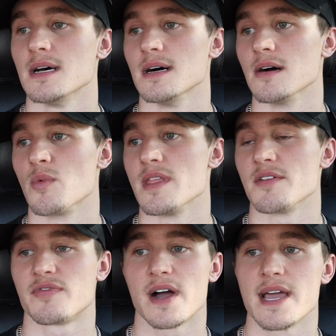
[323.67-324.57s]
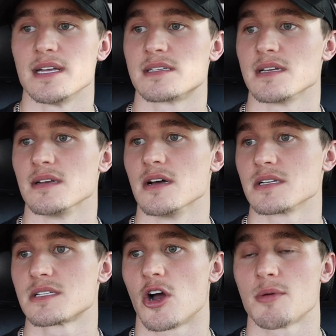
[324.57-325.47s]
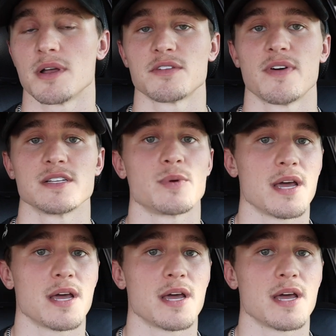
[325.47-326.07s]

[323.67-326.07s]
uh, win the fights and us talk about the fights.